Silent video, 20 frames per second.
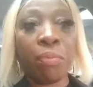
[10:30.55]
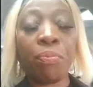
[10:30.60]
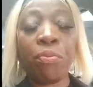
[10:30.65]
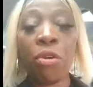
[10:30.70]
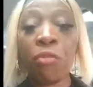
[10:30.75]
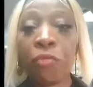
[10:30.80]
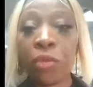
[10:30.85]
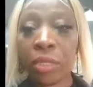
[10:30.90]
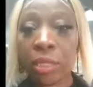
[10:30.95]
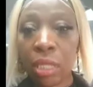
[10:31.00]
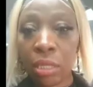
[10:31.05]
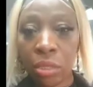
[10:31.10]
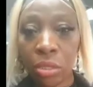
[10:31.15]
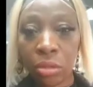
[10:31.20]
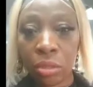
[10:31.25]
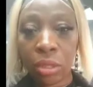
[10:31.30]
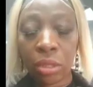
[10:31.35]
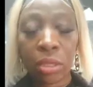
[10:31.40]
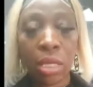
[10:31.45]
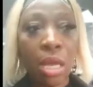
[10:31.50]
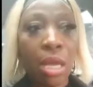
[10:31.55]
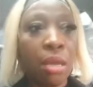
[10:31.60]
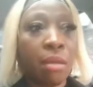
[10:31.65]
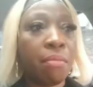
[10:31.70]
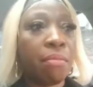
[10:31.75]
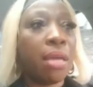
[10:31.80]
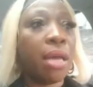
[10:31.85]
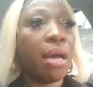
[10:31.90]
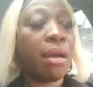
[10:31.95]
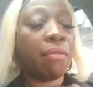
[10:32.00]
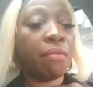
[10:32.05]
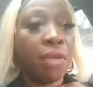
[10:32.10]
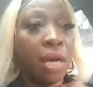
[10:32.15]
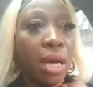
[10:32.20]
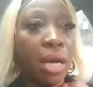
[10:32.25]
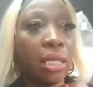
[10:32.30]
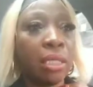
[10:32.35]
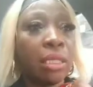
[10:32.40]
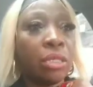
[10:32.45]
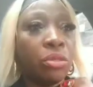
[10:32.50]
Professor Nuts. Me have
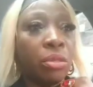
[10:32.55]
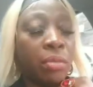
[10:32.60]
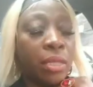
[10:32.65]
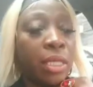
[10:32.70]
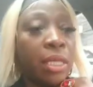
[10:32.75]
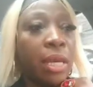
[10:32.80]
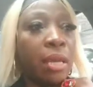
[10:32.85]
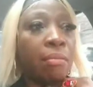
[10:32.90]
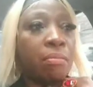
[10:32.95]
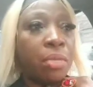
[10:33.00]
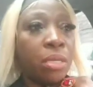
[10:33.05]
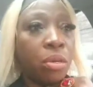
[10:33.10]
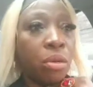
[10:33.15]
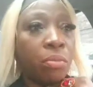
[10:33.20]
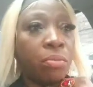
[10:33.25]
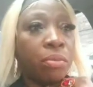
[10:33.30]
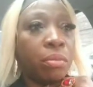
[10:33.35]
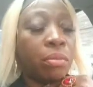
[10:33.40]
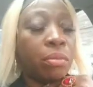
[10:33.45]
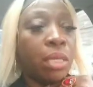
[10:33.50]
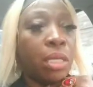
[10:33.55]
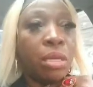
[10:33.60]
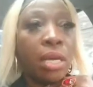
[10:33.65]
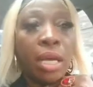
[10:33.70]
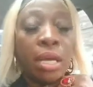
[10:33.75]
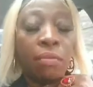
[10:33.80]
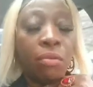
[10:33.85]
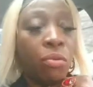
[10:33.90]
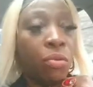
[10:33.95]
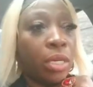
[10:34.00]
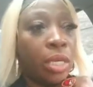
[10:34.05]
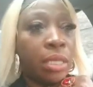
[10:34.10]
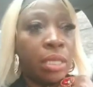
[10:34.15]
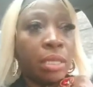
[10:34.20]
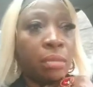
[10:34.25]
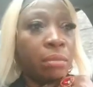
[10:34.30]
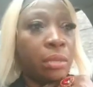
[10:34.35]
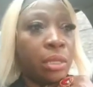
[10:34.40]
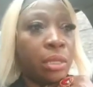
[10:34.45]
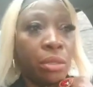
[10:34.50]
artists and me can big up. And every one of
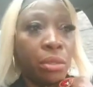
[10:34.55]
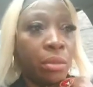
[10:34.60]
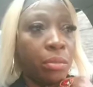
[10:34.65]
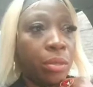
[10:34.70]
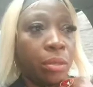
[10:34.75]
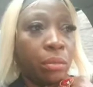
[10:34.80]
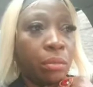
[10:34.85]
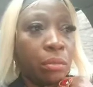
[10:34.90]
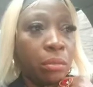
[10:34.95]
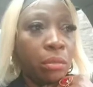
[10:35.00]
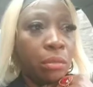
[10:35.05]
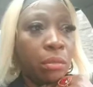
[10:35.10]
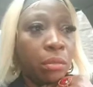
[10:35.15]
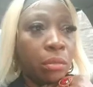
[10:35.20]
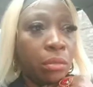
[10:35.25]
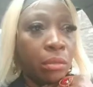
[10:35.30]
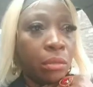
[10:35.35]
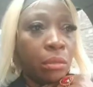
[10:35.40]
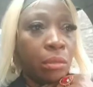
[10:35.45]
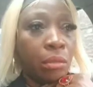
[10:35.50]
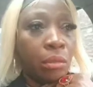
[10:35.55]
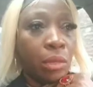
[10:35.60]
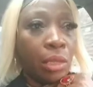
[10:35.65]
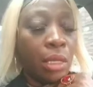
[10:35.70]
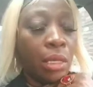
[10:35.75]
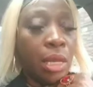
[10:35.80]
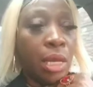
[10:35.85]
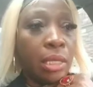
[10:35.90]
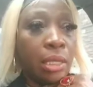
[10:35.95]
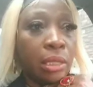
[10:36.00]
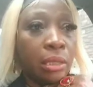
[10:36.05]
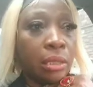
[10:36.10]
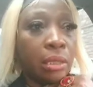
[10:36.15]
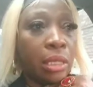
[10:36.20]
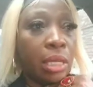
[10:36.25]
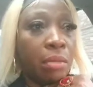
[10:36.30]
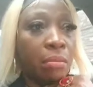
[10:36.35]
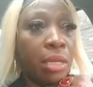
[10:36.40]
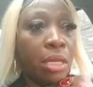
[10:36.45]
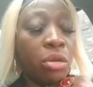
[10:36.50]
them terrible. You
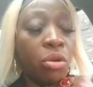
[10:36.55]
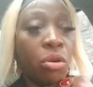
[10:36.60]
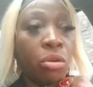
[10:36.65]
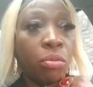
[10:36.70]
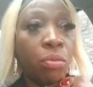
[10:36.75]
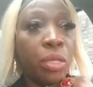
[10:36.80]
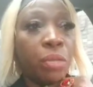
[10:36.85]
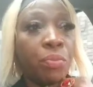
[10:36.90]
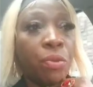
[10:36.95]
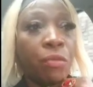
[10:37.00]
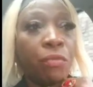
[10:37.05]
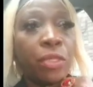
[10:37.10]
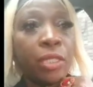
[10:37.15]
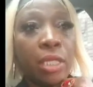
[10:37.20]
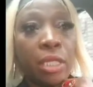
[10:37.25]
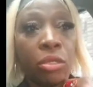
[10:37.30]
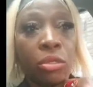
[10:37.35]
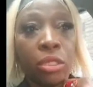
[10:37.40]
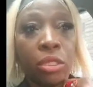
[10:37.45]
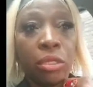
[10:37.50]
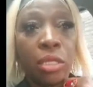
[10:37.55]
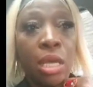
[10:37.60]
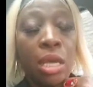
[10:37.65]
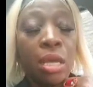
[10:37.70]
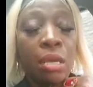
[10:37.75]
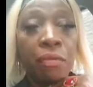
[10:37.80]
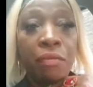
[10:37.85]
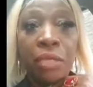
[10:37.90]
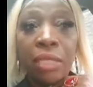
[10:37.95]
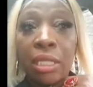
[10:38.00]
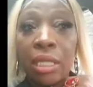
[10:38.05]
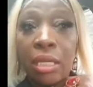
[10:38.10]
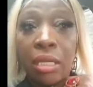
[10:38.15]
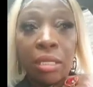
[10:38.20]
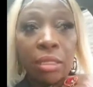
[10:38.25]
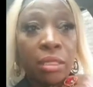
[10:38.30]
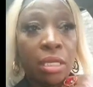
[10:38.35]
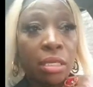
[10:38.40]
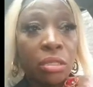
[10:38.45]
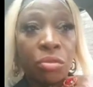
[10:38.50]
understand? Me go with Professor Nuts for
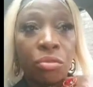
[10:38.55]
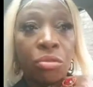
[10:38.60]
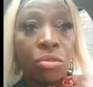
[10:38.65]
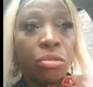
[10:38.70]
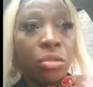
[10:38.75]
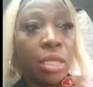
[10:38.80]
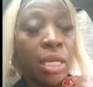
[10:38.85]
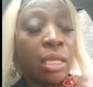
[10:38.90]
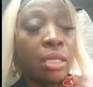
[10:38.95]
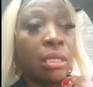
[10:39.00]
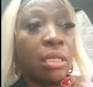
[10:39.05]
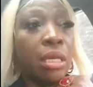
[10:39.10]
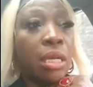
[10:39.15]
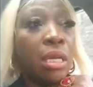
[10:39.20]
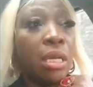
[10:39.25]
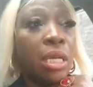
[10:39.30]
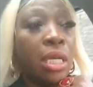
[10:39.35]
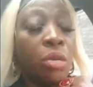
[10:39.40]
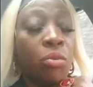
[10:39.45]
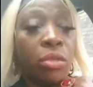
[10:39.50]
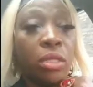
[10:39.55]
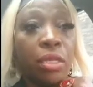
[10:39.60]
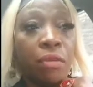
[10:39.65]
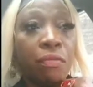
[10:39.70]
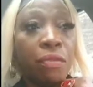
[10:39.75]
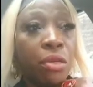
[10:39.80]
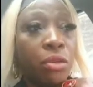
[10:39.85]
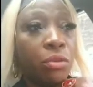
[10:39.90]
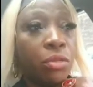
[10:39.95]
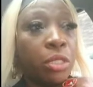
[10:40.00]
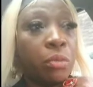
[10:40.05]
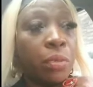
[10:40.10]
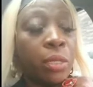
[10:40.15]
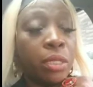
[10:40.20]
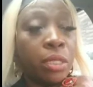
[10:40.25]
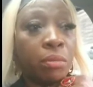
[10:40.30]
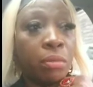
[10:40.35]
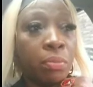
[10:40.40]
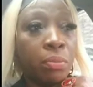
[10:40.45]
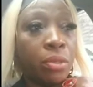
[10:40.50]
days on the road, and he was a very
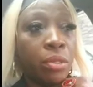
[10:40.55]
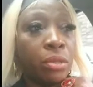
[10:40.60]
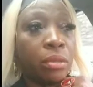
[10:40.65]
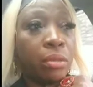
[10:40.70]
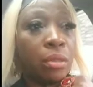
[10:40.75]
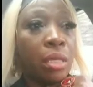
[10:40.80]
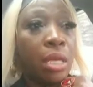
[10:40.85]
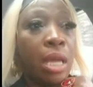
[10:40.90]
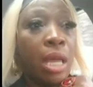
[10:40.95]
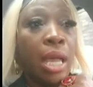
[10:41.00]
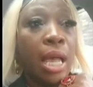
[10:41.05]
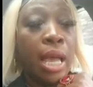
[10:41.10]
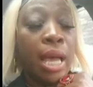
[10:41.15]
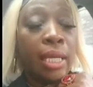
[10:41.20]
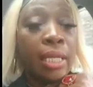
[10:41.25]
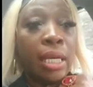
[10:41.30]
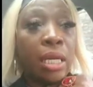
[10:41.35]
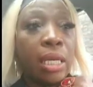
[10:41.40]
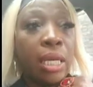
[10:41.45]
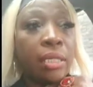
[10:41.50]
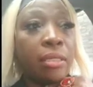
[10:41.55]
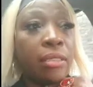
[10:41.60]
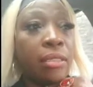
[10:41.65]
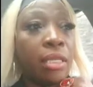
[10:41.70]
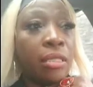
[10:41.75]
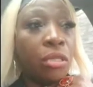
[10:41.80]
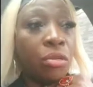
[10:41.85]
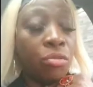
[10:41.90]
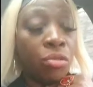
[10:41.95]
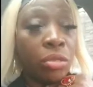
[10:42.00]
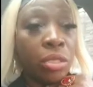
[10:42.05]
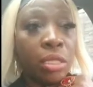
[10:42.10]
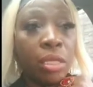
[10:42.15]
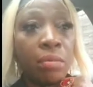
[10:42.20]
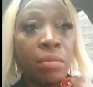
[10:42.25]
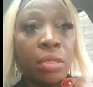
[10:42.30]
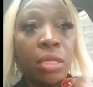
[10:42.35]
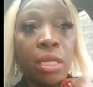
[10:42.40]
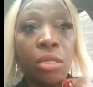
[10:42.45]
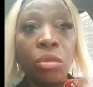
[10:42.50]
respectable person. And I sat around
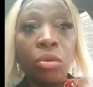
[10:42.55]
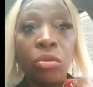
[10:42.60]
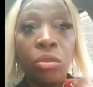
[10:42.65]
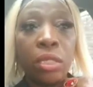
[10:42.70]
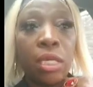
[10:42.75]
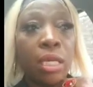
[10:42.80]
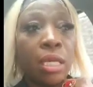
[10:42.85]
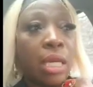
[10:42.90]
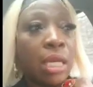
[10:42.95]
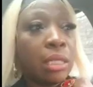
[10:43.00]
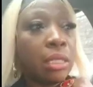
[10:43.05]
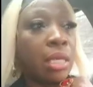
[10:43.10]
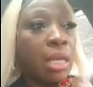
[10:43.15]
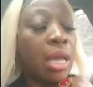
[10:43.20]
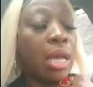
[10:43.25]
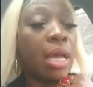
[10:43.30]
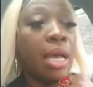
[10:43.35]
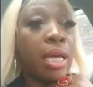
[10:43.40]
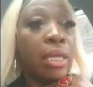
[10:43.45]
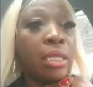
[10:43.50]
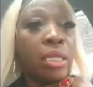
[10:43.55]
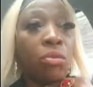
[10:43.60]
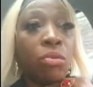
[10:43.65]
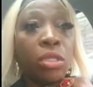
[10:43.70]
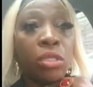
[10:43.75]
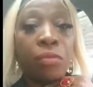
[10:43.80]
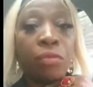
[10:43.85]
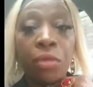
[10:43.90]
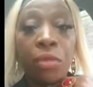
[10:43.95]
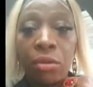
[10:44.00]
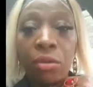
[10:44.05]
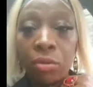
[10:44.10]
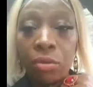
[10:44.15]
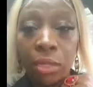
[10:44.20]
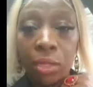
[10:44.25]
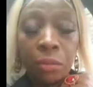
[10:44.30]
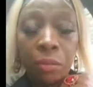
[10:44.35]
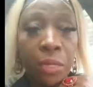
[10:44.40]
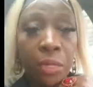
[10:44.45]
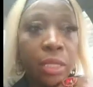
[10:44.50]
Capleton house a lot, and he was very
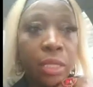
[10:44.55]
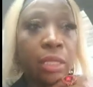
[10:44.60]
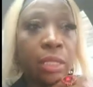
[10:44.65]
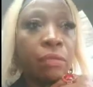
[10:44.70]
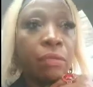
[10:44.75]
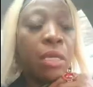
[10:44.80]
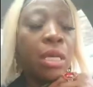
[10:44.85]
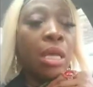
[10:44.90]
respected.